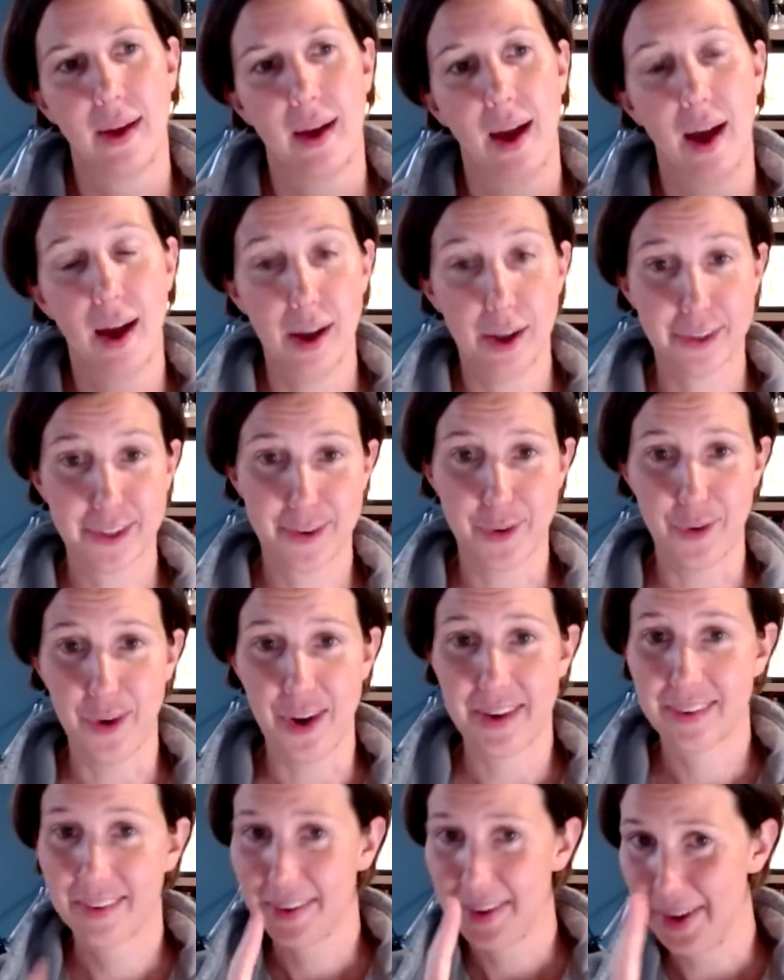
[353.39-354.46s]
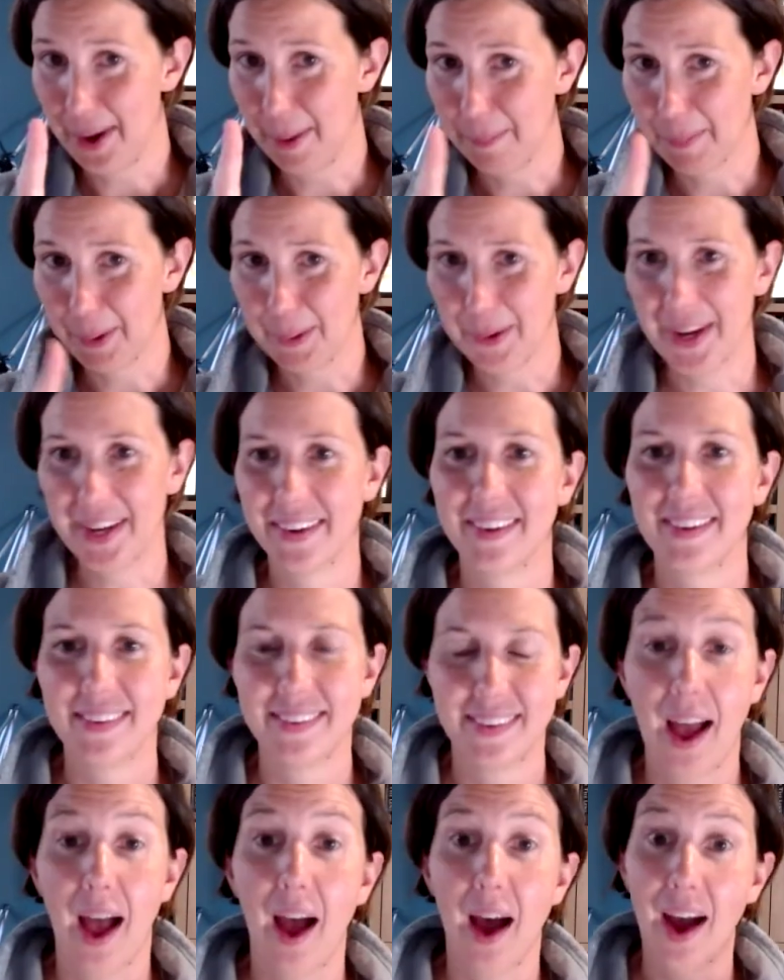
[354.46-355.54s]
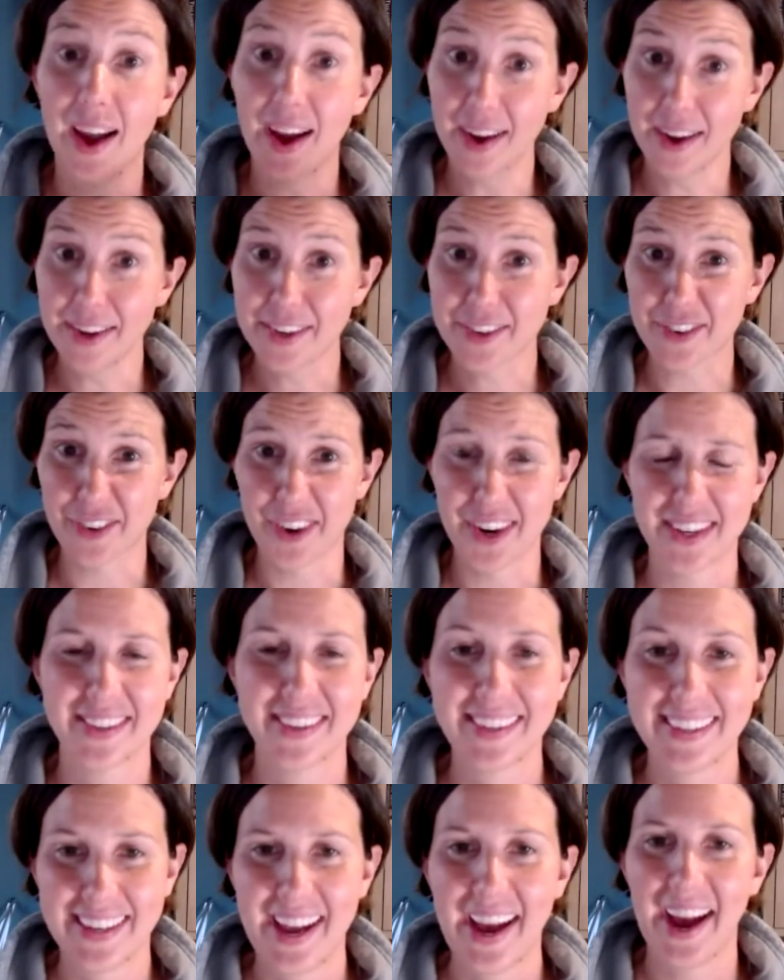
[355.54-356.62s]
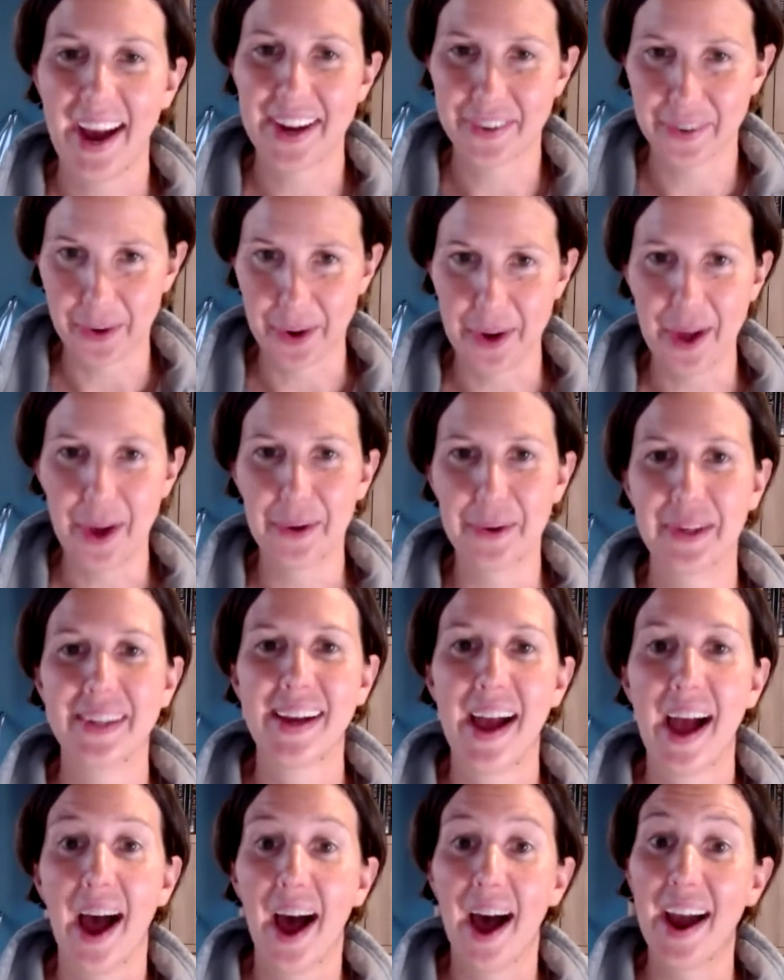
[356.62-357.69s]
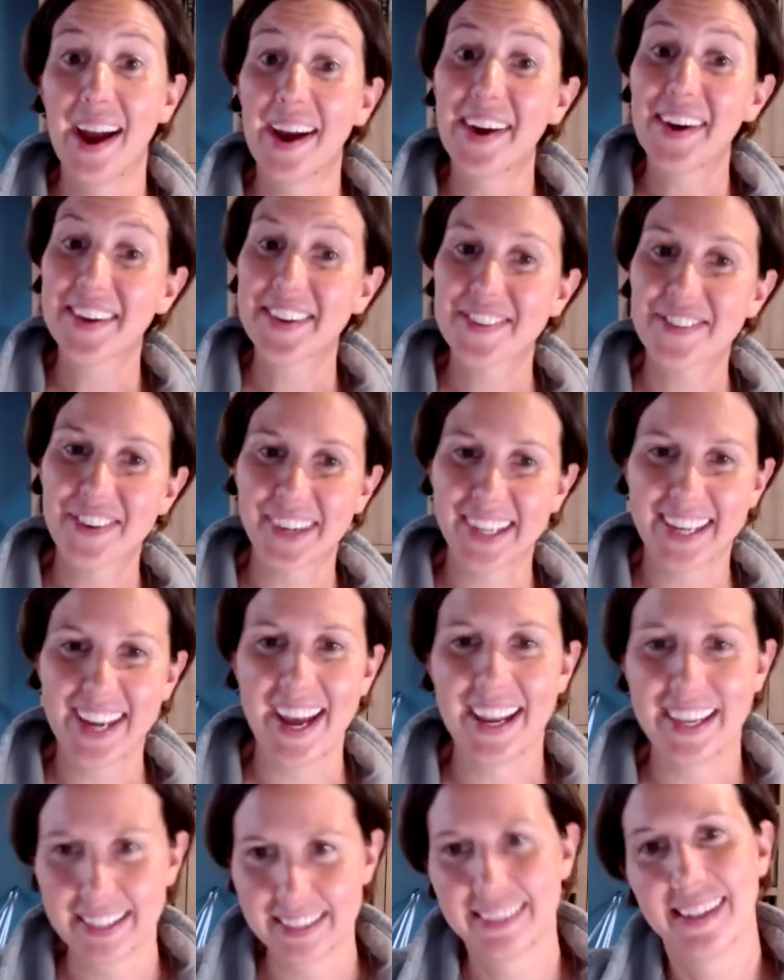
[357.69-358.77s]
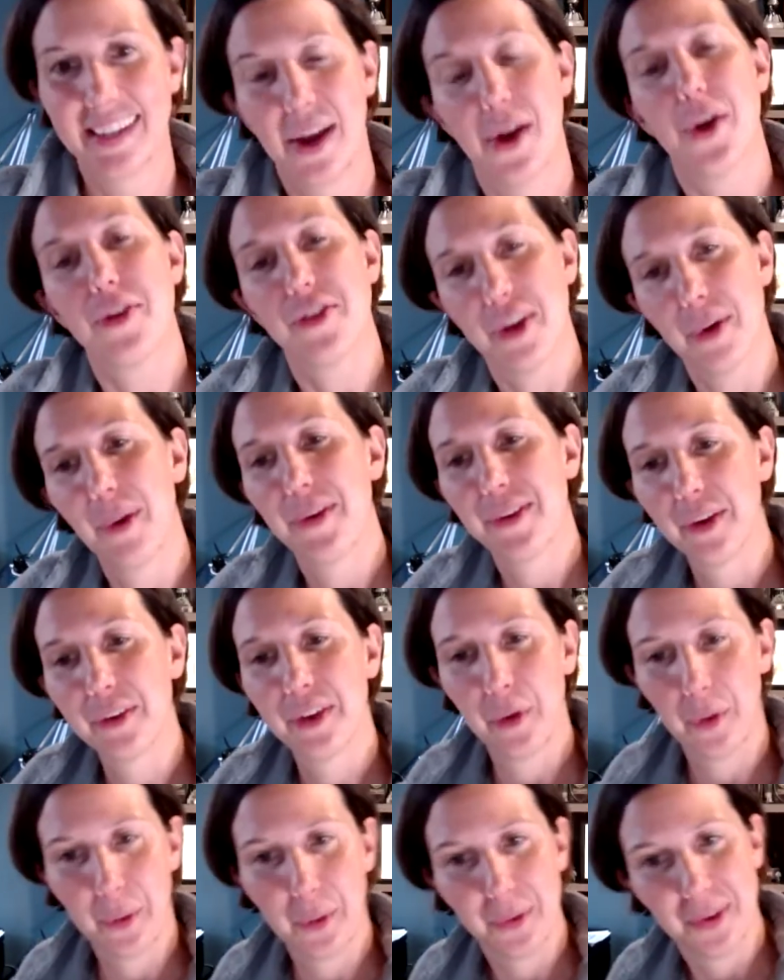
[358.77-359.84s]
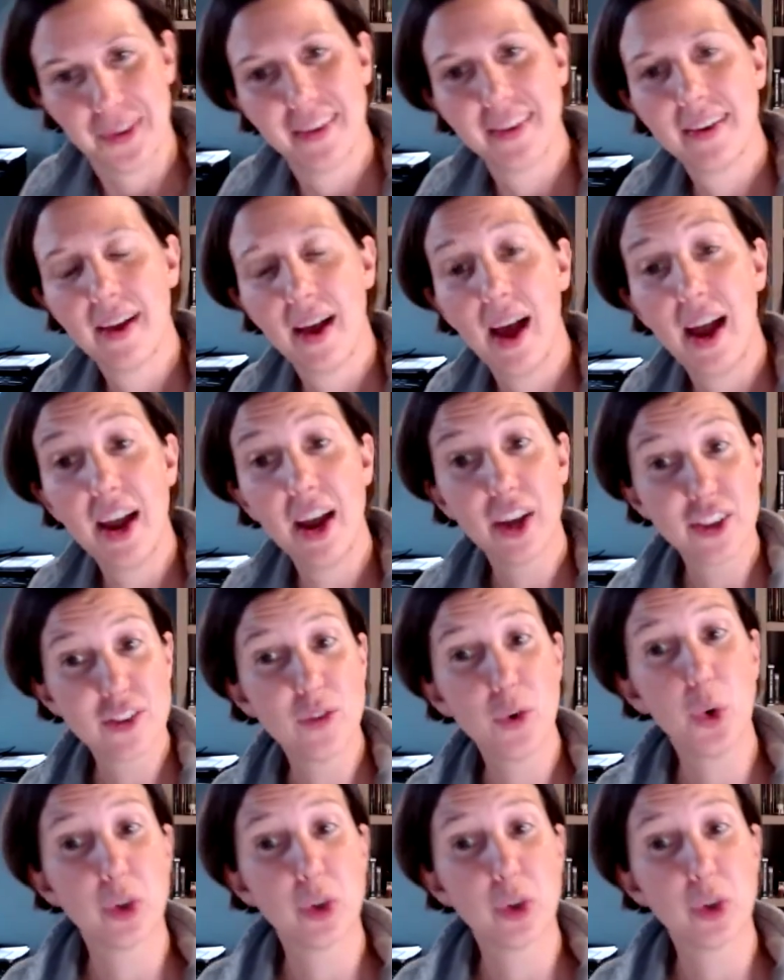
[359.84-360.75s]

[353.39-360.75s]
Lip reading: ask for it, number 1. I asked for it, I got a no. I asked for it again, so on, so on. I asked 4